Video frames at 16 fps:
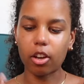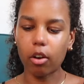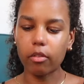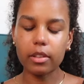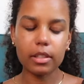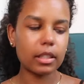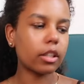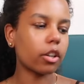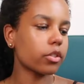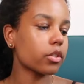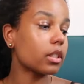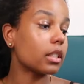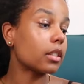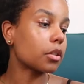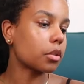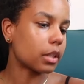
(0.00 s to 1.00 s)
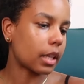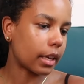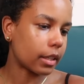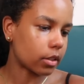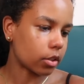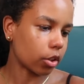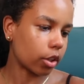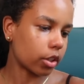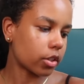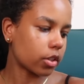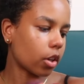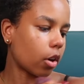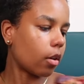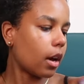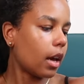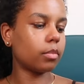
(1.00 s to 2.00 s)
obviously it also needs to taste good.
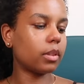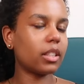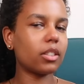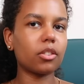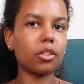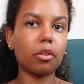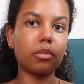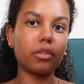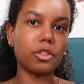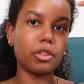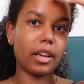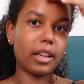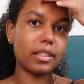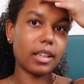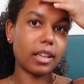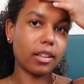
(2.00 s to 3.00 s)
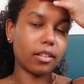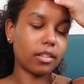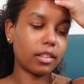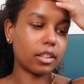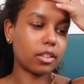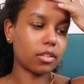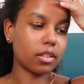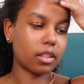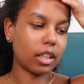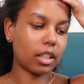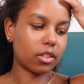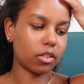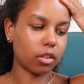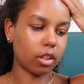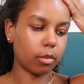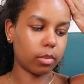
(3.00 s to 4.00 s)
So please don't eat anything that doesn't
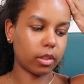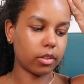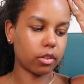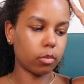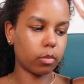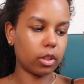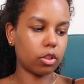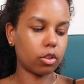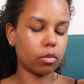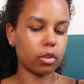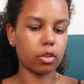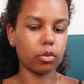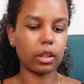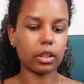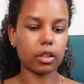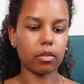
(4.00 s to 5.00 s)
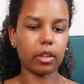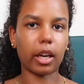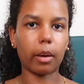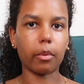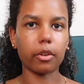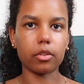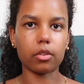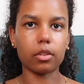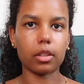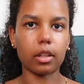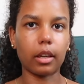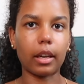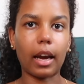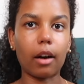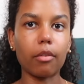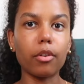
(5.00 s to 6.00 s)
taste good, and please don't be too restrictive. Like, I'm also just
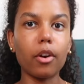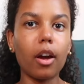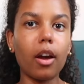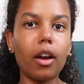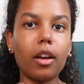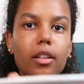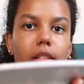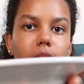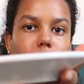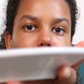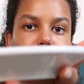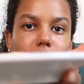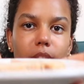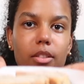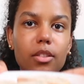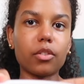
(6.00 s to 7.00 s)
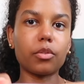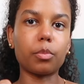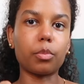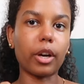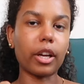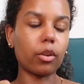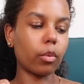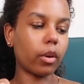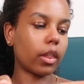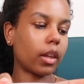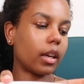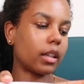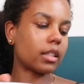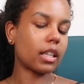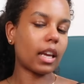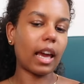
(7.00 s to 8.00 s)
gonna have some pieces of bread with
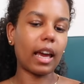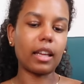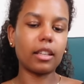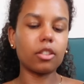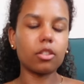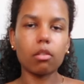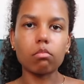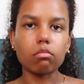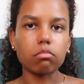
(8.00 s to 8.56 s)
it. And